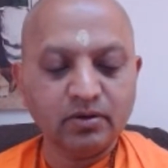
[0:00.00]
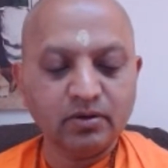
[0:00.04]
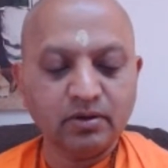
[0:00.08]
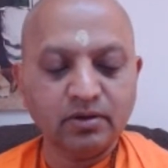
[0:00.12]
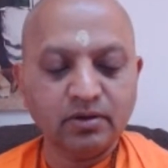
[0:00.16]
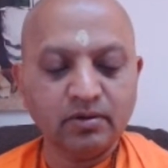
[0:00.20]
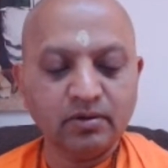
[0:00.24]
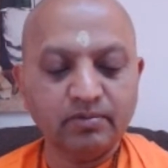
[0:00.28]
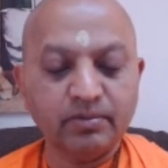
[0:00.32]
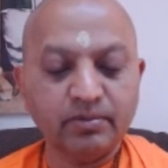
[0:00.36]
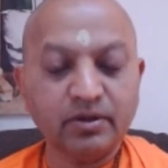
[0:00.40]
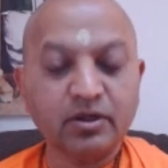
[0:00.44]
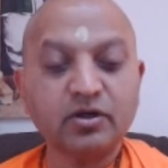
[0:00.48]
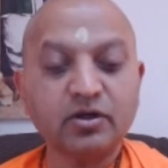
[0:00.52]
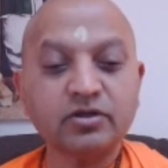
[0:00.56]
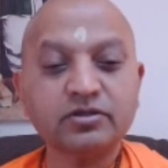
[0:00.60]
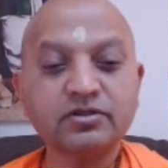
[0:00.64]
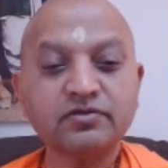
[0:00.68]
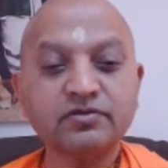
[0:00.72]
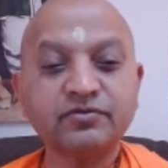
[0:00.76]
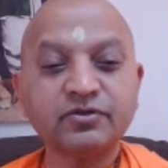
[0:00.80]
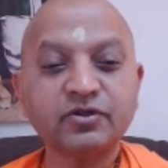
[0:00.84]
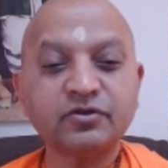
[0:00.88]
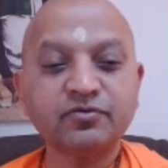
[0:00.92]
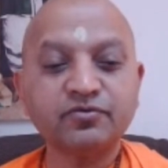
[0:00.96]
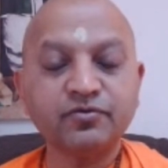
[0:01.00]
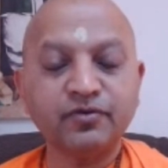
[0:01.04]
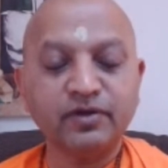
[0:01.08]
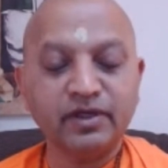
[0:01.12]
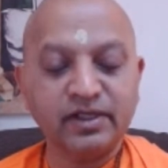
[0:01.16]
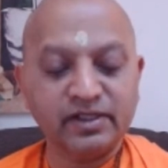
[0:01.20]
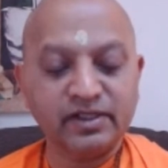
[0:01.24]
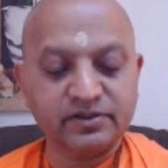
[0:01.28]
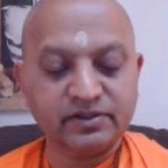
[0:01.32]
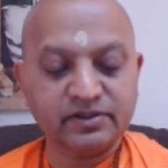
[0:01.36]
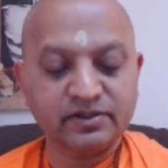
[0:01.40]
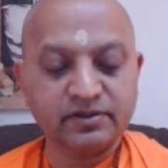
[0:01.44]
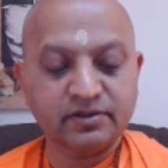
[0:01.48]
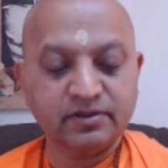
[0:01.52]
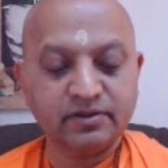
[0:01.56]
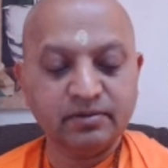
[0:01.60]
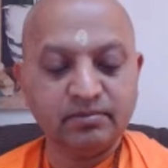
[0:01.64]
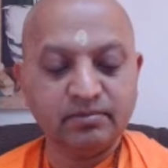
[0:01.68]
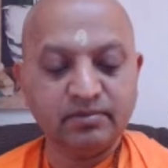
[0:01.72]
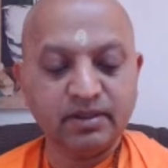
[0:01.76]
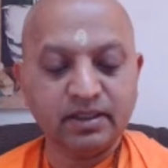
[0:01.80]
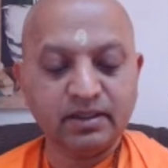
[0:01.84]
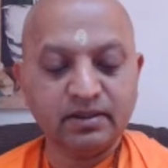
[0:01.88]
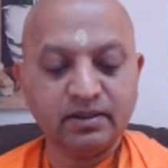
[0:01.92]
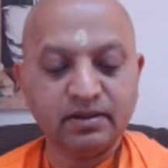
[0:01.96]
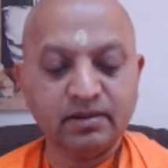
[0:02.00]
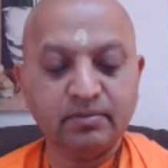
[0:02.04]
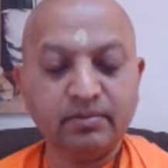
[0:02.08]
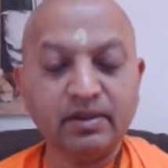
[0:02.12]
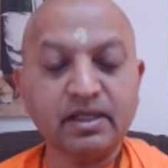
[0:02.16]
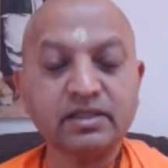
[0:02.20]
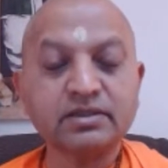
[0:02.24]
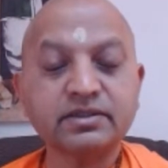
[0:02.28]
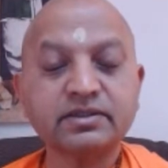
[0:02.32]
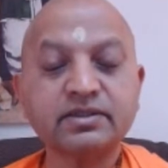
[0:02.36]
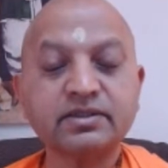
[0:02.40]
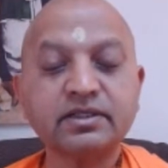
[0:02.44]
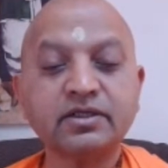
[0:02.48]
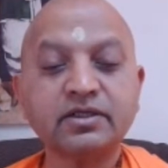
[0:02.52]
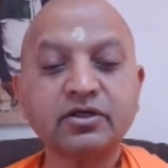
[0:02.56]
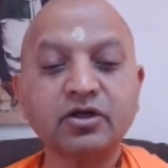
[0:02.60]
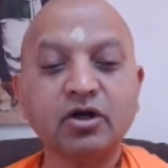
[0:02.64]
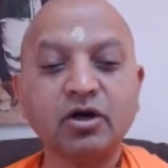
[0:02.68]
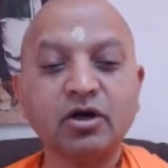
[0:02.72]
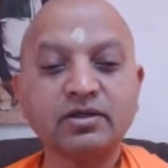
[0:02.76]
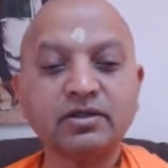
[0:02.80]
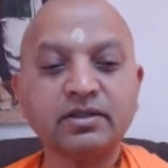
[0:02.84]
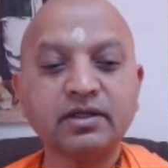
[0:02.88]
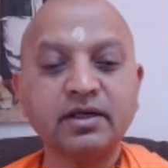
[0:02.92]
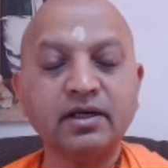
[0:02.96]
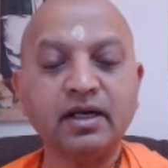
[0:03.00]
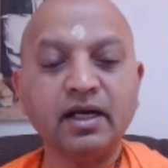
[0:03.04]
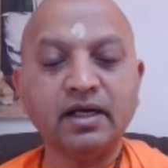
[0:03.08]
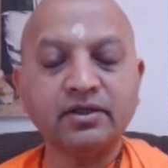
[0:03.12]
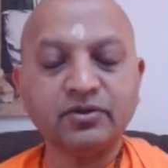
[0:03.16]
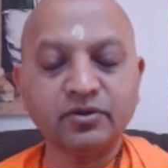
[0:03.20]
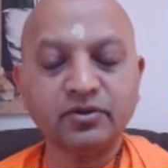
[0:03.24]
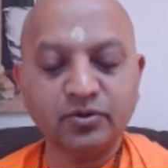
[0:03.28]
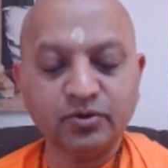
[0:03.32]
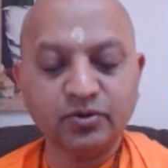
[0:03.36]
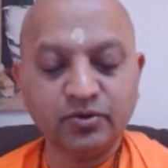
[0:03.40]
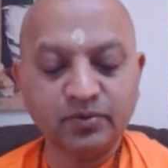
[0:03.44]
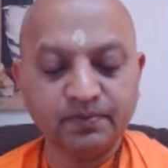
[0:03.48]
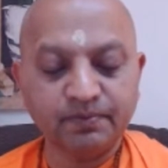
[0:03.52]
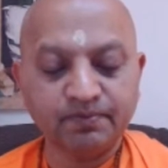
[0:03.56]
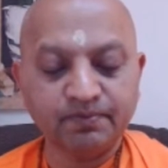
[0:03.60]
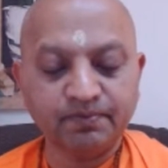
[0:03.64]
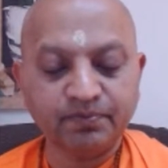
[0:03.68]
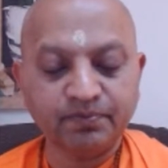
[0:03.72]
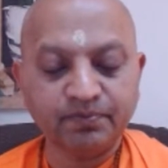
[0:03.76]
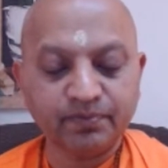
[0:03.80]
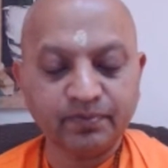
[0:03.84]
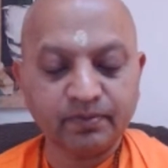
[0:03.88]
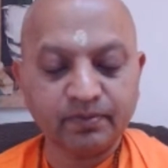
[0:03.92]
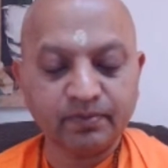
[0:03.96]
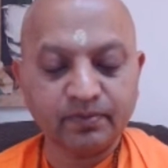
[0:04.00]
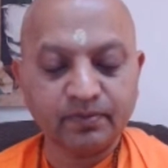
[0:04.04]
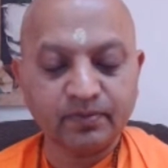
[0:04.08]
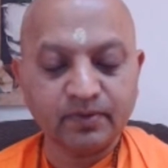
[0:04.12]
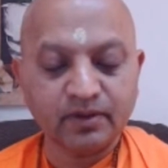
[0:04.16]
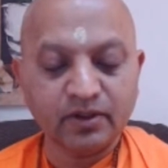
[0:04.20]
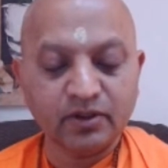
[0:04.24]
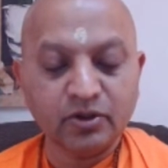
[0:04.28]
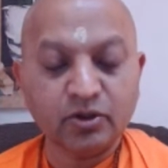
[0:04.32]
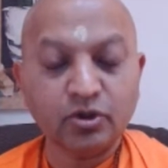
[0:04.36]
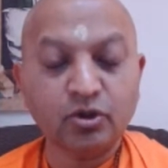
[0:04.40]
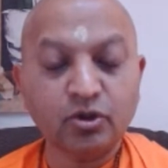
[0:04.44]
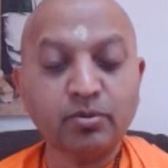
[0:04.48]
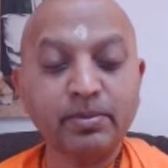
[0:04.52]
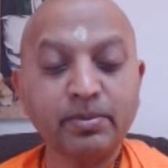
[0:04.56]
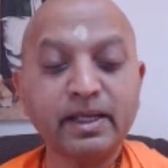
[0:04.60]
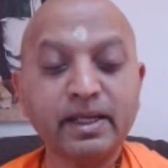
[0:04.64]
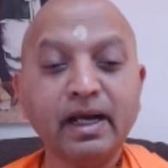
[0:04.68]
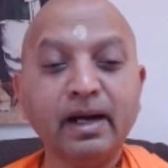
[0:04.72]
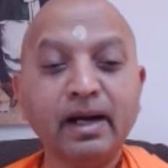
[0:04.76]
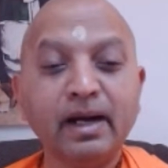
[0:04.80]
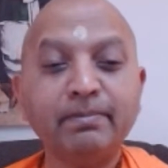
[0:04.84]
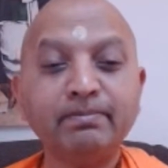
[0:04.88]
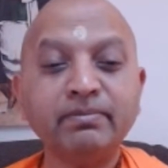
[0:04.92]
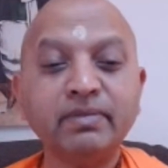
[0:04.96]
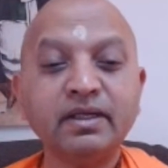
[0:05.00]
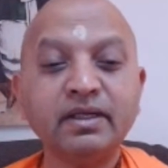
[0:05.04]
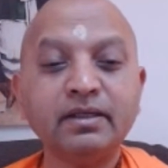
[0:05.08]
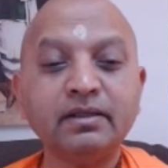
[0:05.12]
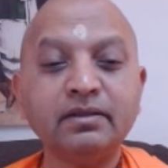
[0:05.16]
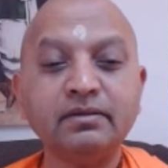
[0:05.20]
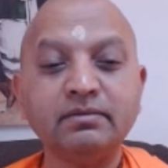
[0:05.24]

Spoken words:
because of truthfulness, but Master taught Latu to be humble,